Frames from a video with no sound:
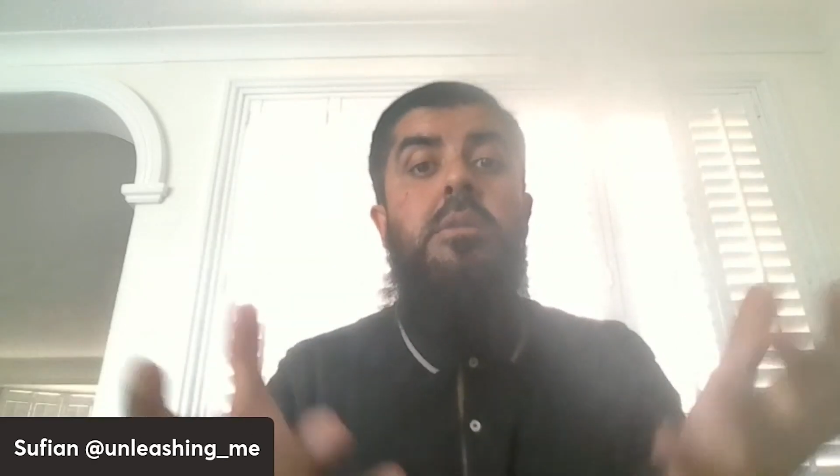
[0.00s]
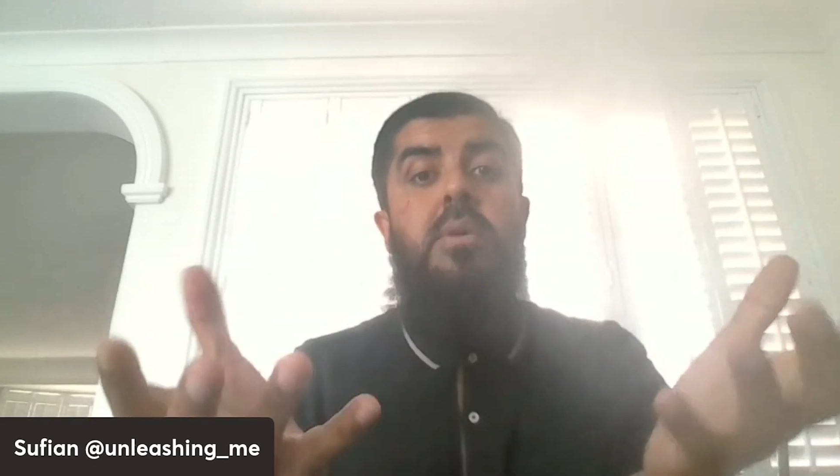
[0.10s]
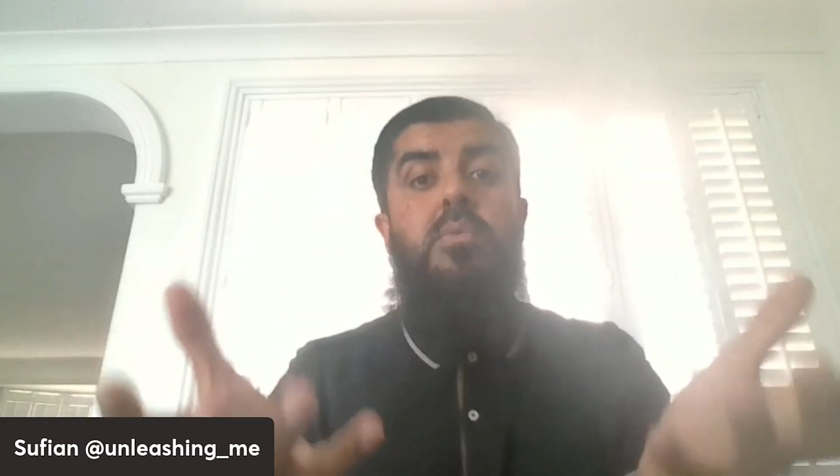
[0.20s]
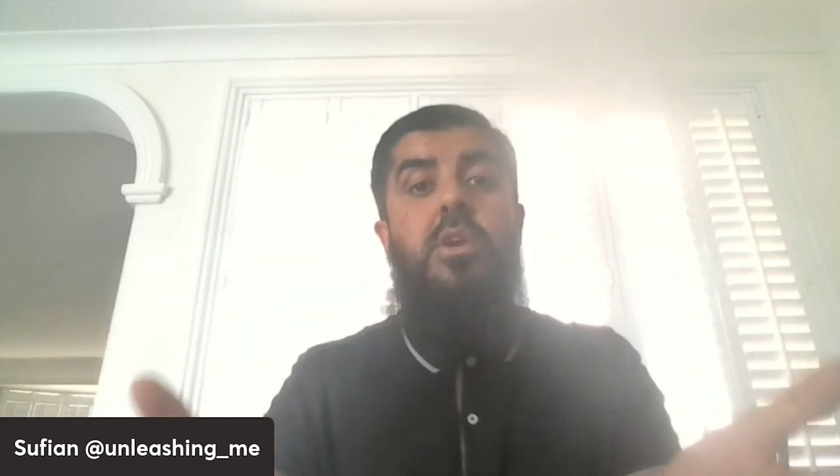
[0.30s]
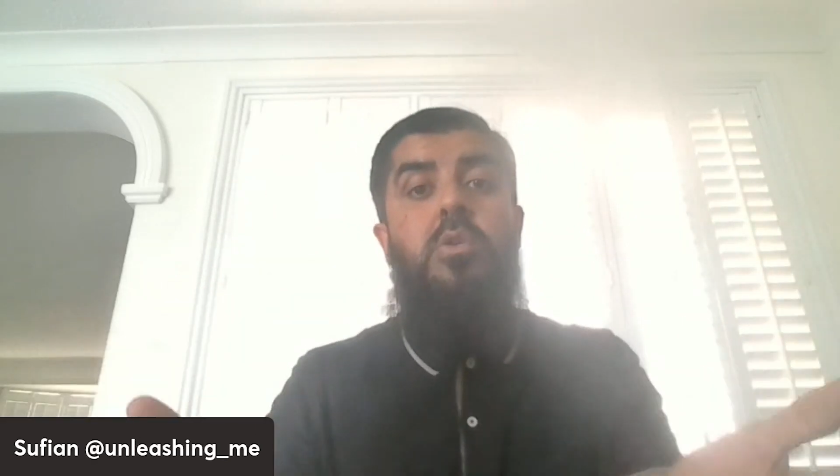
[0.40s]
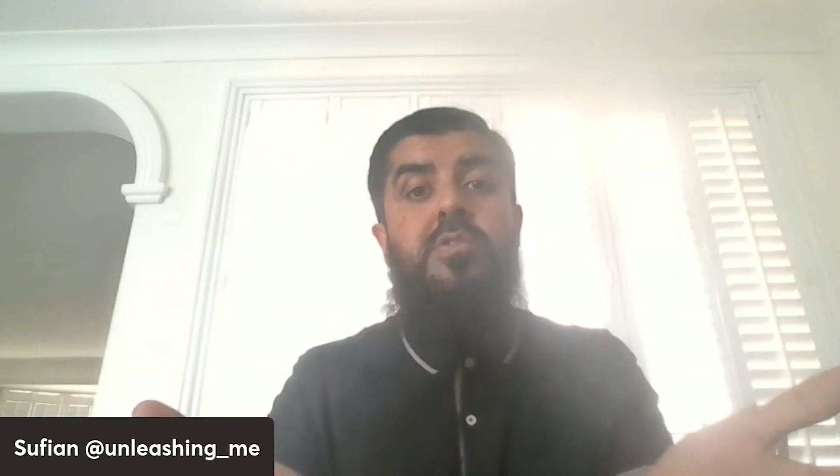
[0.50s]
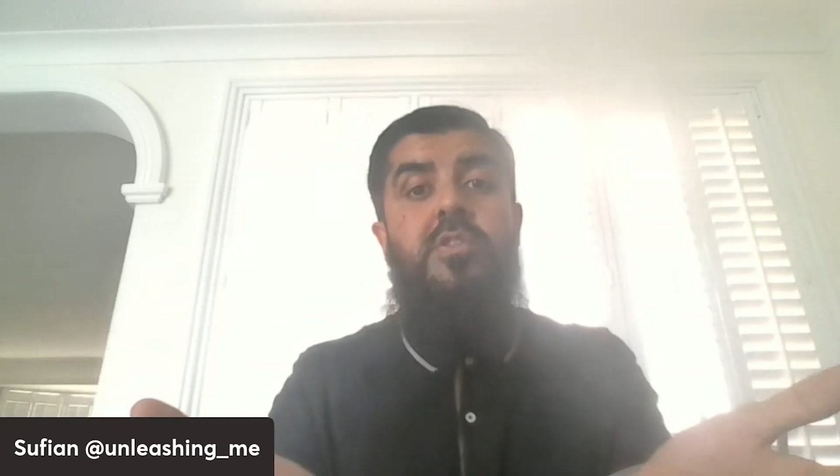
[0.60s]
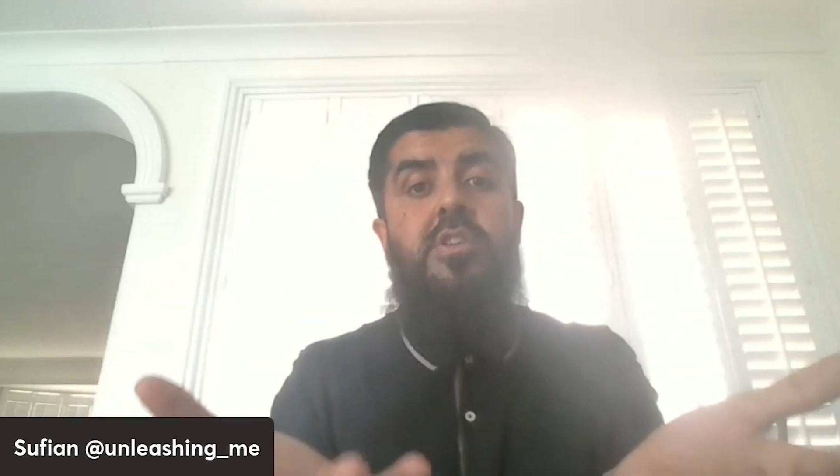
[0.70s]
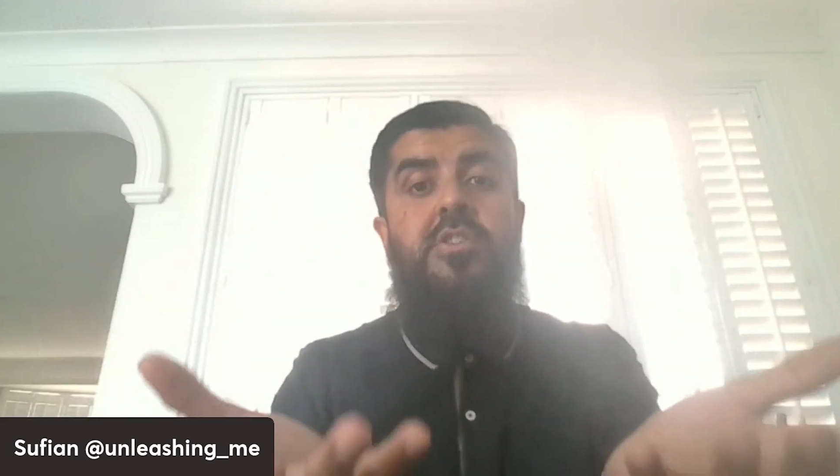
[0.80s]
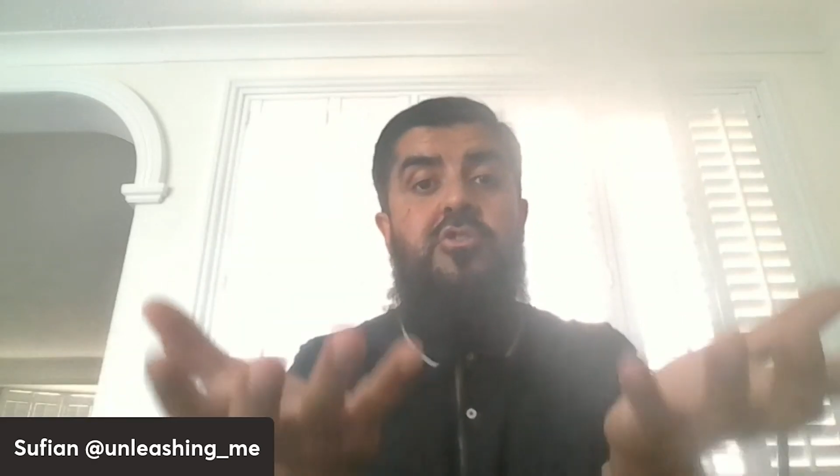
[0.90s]
But we
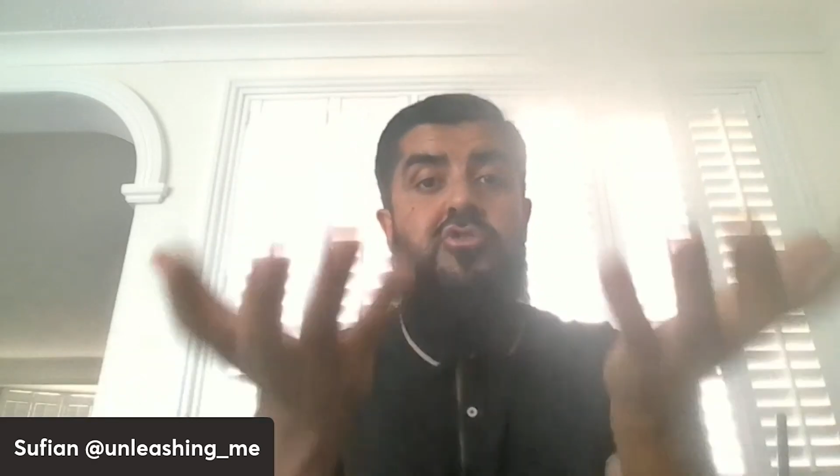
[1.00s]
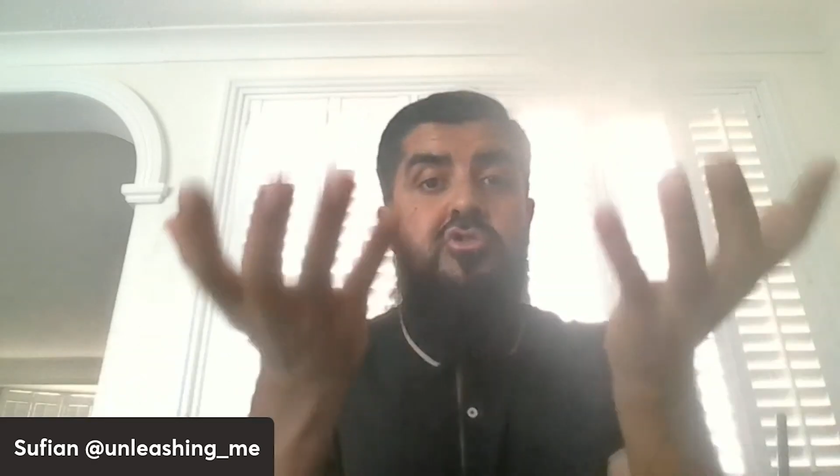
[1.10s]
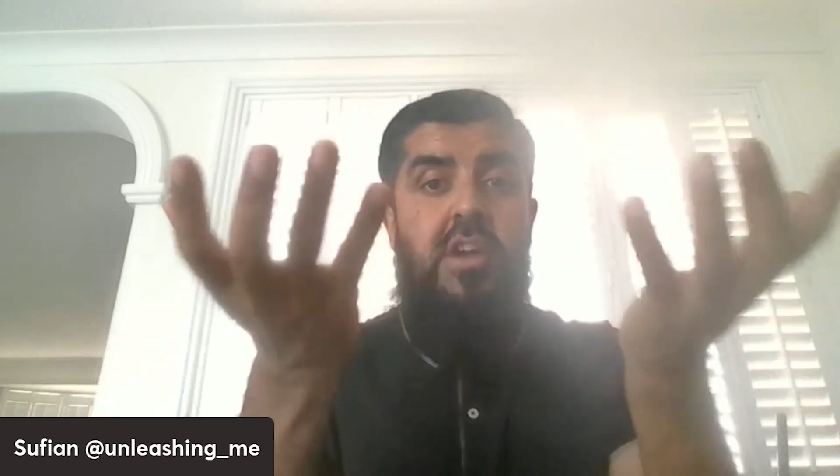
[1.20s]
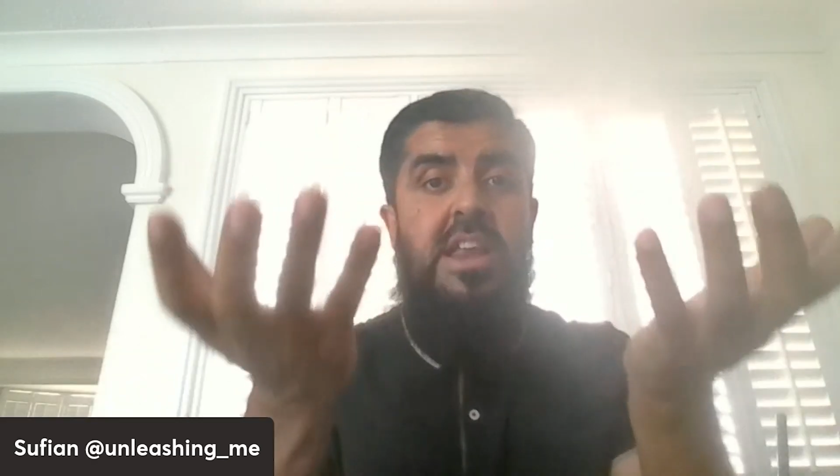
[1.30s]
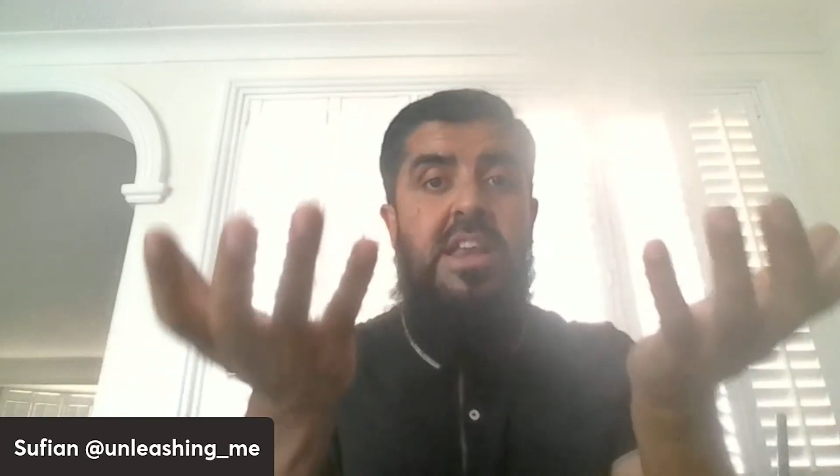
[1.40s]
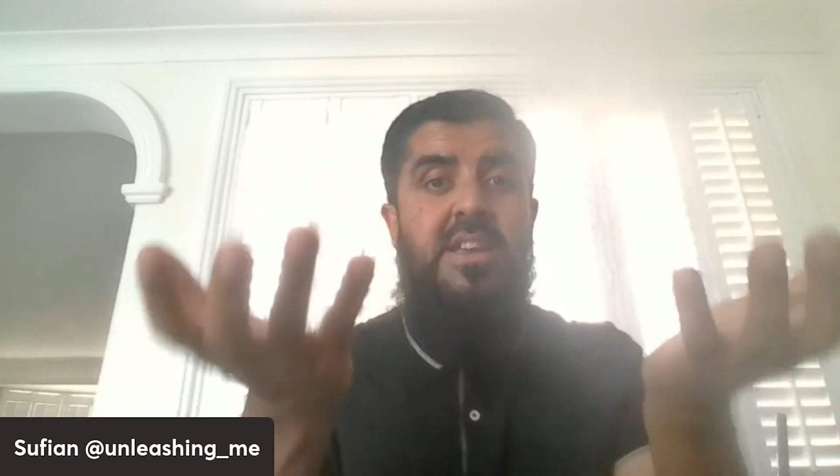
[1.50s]
also need to train